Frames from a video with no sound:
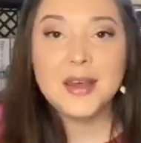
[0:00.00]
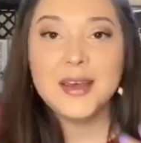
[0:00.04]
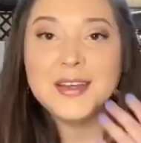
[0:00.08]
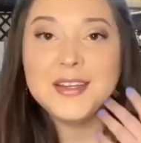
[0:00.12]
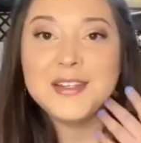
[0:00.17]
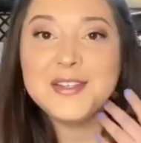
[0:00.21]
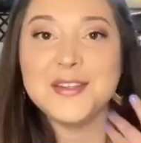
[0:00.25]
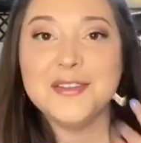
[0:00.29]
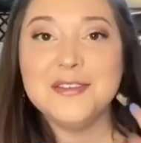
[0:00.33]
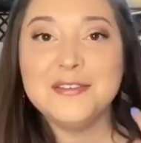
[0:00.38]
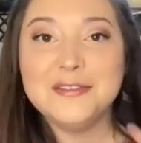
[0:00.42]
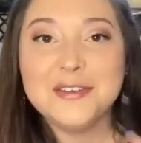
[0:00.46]

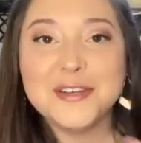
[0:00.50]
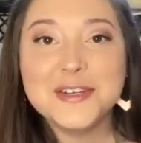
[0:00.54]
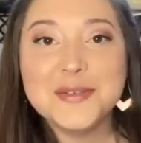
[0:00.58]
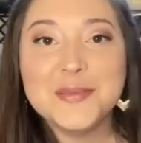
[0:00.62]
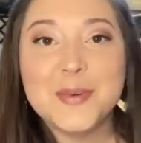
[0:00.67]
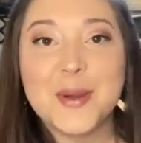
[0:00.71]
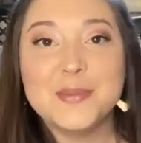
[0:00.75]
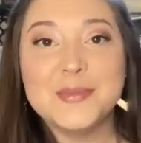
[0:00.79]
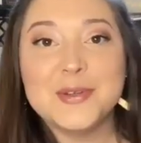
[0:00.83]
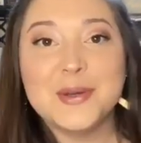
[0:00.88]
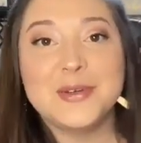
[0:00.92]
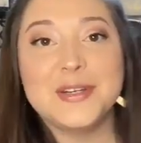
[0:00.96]
So the first
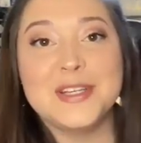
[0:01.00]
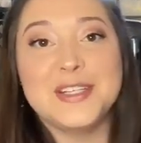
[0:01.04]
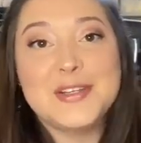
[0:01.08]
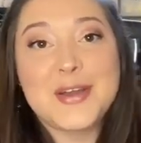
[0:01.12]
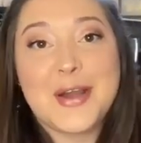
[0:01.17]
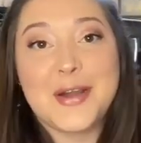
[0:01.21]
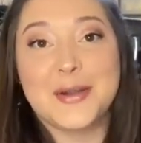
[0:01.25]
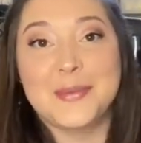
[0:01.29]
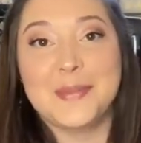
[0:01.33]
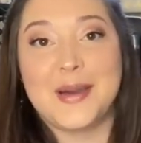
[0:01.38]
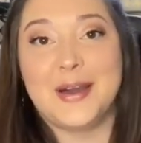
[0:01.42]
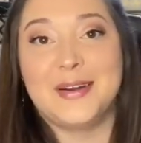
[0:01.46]
prompt I want to
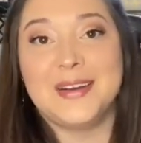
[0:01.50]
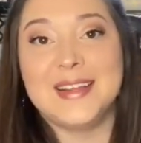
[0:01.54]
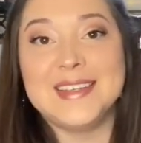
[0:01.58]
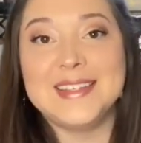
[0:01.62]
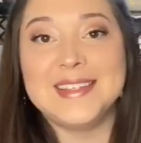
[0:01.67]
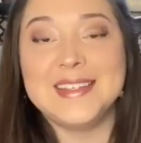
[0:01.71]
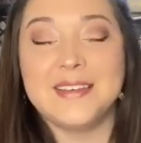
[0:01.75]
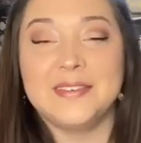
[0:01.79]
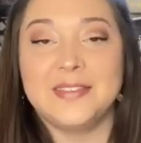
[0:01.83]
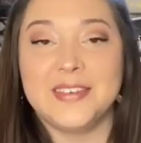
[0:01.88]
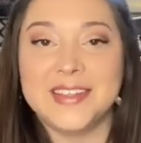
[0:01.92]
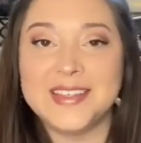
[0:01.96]
talk about is
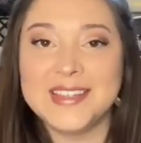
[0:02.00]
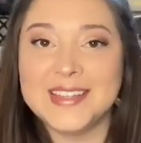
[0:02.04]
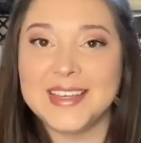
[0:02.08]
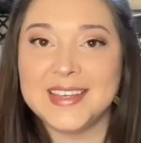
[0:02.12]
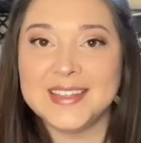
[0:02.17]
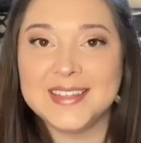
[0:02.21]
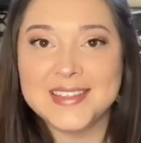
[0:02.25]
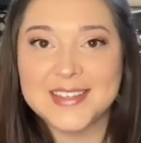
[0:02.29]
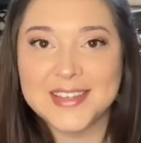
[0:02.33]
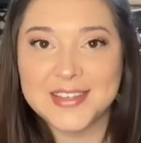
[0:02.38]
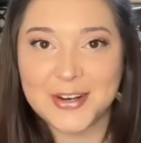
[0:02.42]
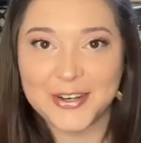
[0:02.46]
Defense
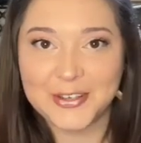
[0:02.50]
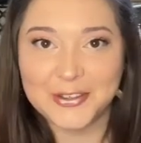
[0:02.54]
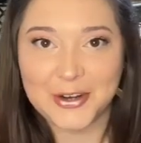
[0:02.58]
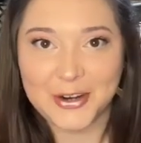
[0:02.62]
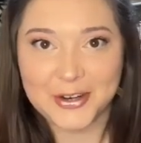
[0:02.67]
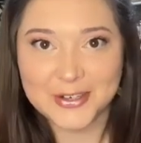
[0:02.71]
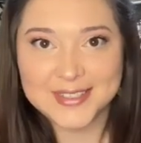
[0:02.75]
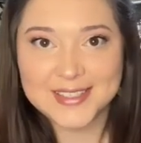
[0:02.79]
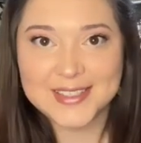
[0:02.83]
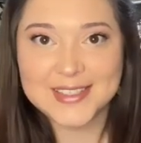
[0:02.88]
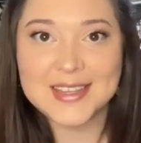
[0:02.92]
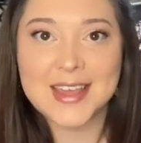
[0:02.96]
Against the Dark
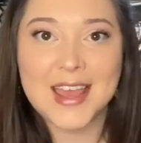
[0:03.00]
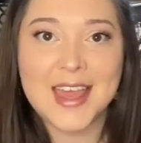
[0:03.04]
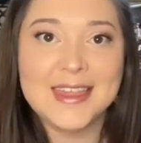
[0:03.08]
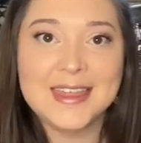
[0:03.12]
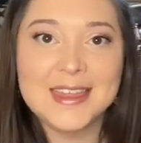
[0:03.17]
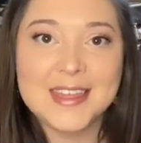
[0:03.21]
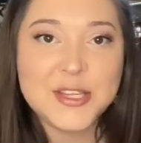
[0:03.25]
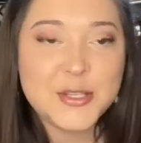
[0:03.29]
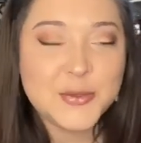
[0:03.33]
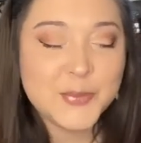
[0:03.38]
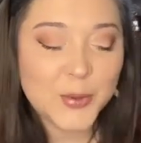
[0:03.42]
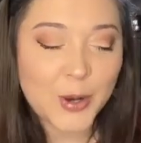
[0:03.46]
Arts, and
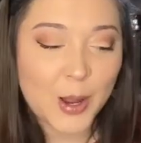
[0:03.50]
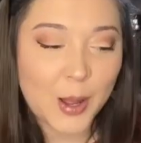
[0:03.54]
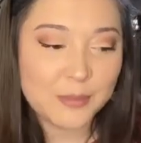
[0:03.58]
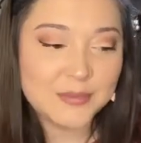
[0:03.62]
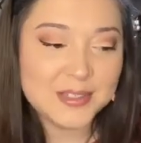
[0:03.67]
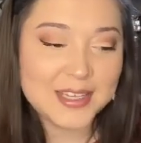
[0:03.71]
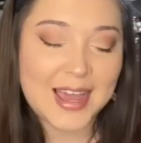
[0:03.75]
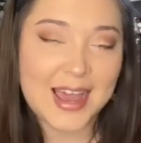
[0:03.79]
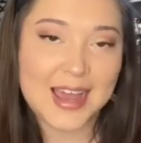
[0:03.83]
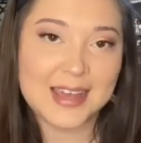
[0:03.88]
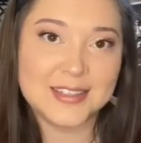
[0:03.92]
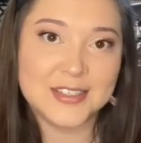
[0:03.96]
this
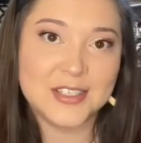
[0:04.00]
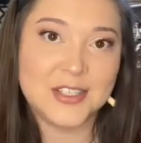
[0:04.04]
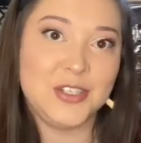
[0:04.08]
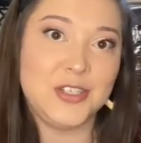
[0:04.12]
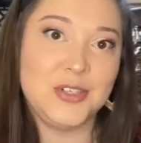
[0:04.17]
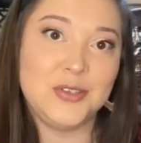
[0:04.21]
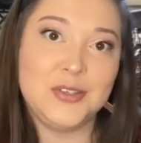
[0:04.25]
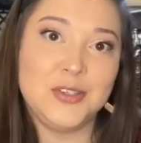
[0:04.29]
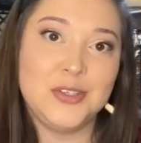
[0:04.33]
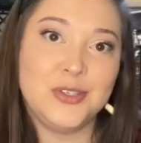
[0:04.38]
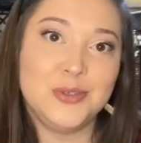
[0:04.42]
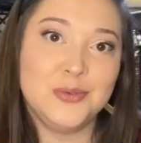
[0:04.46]
prompt asks
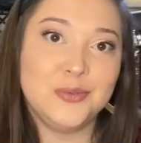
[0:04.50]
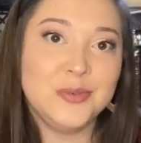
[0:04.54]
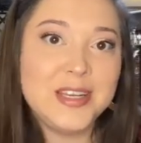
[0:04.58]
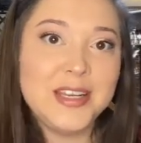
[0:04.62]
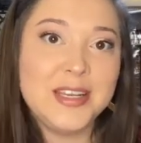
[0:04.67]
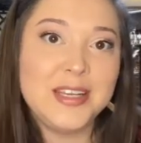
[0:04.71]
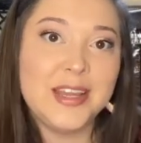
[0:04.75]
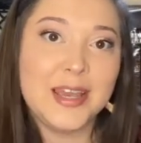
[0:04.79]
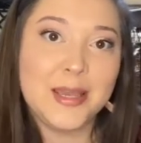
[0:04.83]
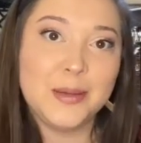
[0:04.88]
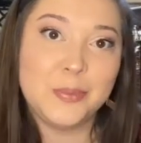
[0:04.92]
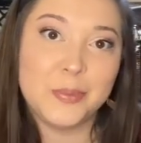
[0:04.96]
you to
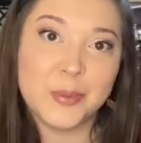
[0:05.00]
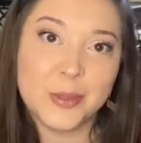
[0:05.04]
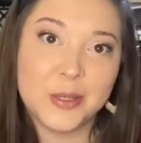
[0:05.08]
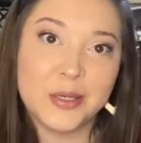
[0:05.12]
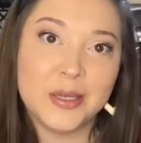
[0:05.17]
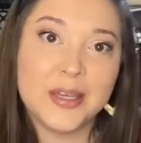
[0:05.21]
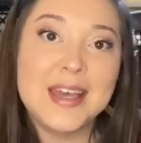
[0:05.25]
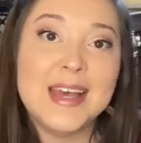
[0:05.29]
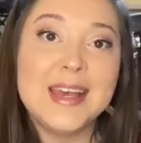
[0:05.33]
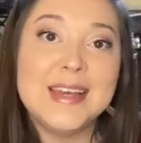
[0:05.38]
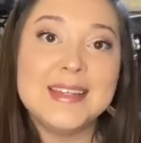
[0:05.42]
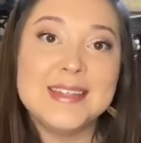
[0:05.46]
read a
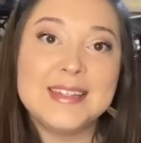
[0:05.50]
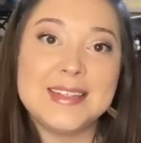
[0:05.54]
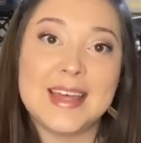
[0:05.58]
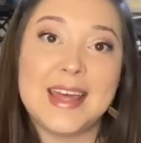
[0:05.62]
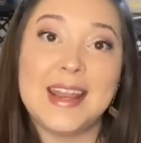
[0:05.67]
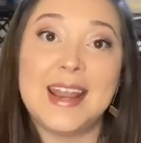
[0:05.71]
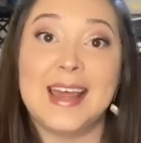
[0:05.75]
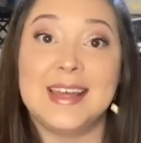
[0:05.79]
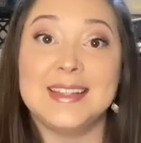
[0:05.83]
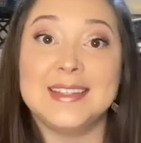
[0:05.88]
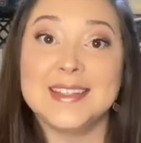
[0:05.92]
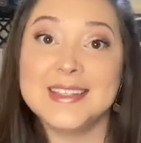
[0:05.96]
book set
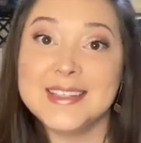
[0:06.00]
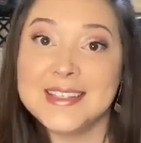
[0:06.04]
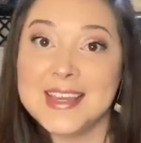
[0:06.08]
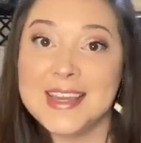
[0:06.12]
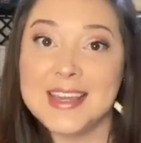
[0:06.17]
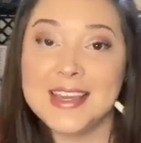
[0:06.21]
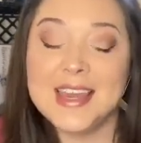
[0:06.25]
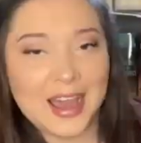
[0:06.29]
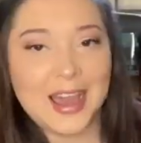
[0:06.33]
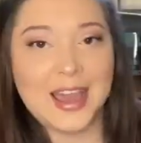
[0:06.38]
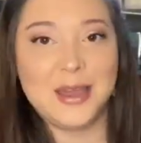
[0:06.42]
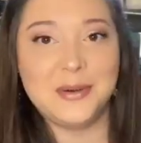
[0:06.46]
at
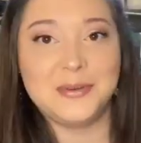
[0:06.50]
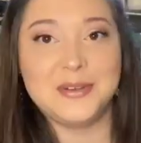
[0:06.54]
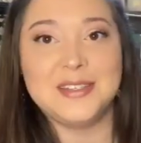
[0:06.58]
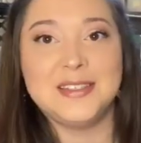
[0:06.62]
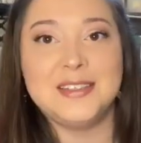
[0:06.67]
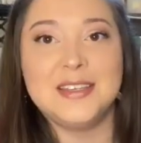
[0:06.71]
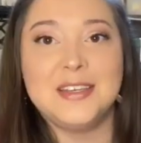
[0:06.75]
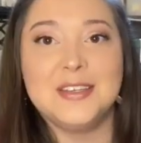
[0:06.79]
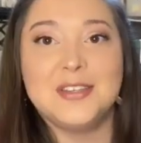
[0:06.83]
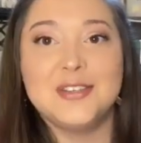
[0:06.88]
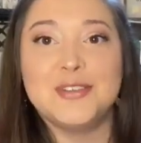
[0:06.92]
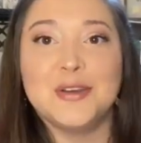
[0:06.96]
sea. I was
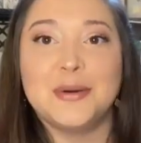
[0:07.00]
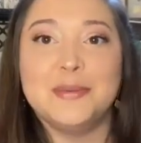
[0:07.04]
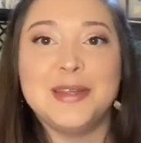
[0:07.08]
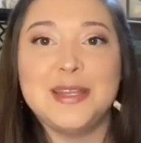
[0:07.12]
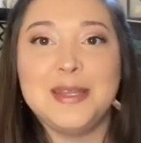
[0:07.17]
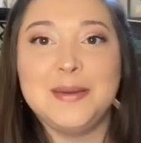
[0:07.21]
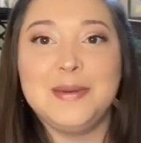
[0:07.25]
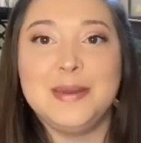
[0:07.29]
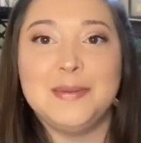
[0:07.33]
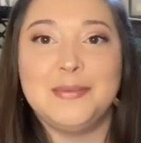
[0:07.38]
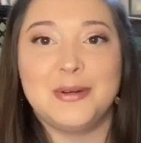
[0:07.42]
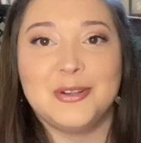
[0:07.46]
seeing so many
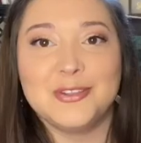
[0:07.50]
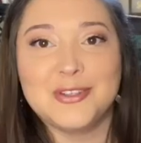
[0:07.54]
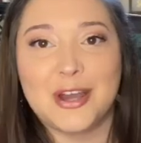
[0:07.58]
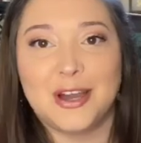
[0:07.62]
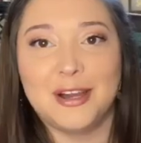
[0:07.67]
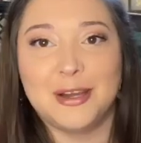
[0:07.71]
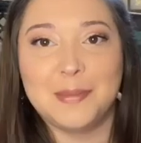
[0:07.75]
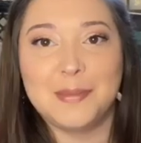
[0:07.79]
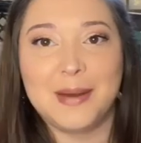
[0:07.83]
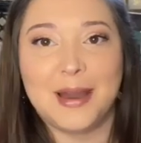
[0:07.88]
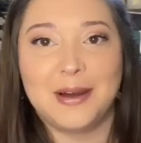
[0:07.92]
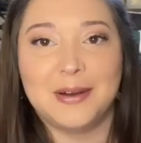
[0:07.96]
people
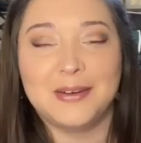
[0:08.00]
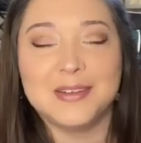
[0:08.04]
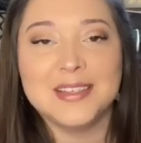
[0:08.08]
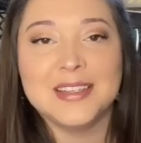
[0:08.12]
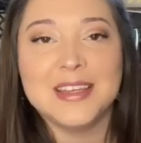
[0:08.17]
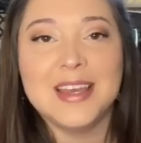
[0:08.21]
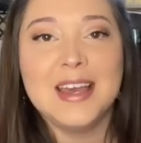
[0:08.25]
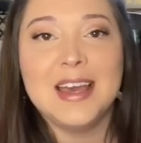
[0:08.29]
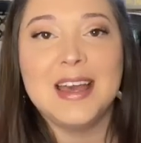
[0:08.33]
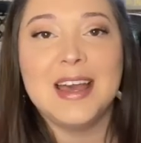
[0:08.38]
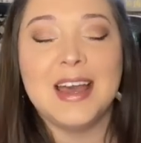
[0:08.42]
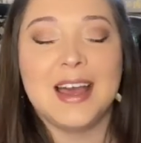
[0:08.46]
talk about
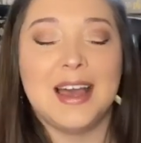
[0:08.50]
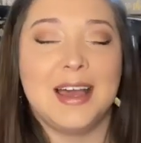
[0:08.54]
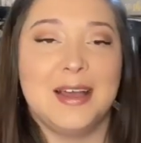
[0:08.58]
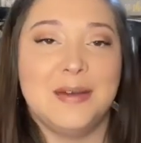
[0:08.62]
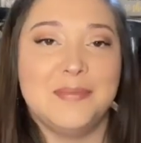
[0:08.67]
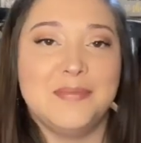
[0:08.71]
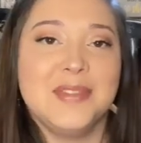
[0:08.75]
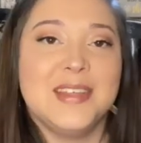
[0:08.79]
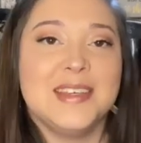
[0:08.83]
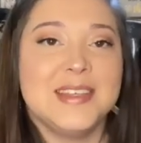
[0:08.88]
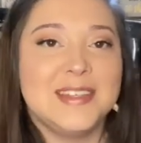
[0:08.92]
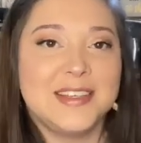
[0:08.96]

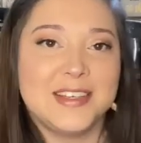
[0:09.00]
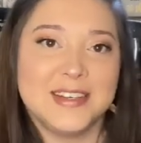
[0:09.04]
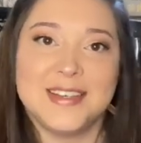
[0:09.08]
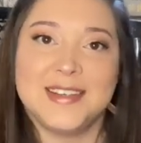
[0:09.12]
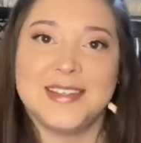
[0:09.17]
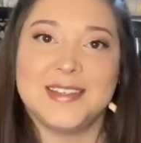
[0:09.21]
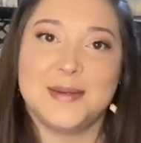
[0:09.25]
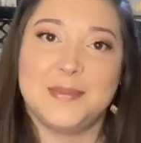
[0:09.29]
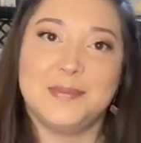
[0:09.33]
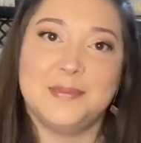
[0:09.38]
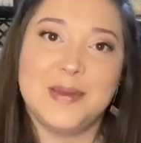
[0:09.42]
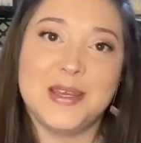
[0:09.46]
this
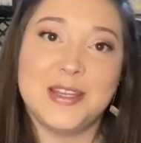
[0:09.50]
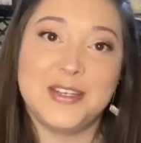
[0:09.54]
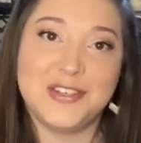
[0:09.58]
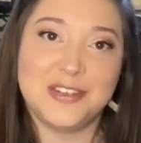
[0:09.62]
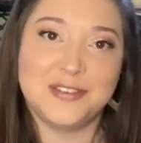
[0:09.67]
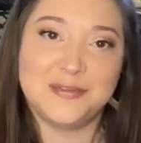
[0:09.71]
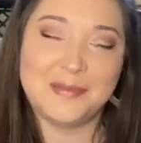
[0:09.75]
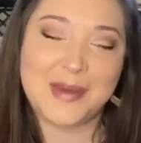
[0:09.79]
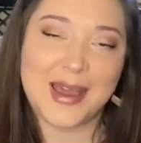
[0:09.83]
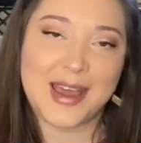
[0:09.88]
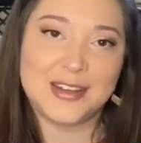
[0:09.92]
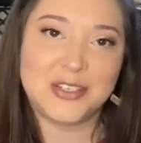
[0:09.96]
series, A Pinch
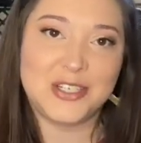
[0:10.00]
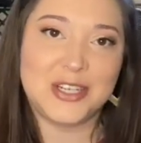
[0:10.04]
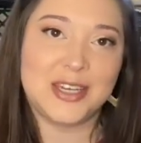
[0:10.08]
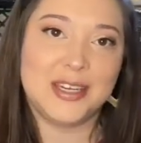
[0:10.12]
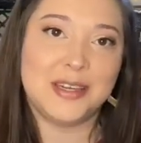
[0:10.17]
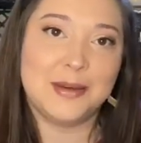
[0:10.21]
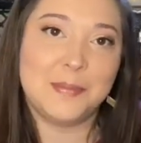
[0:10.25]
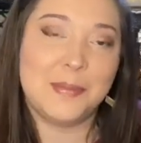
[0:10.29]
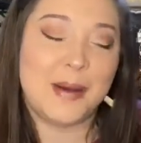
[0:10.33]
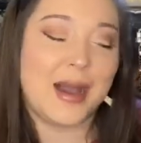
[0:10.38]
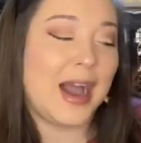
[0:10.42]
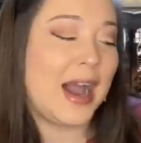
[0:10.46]
of
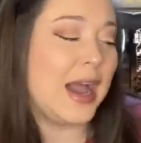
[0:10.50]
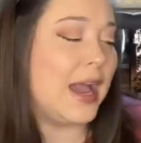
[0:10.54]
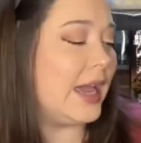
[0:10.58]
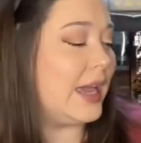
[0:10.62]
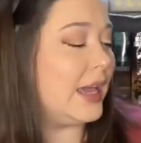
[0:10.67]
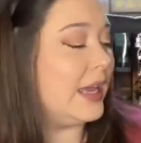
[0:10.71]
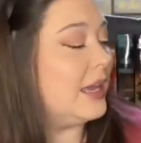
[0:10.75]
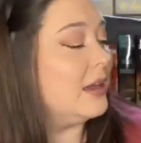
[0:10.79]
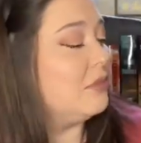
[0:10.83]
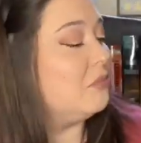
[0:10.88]
Magic by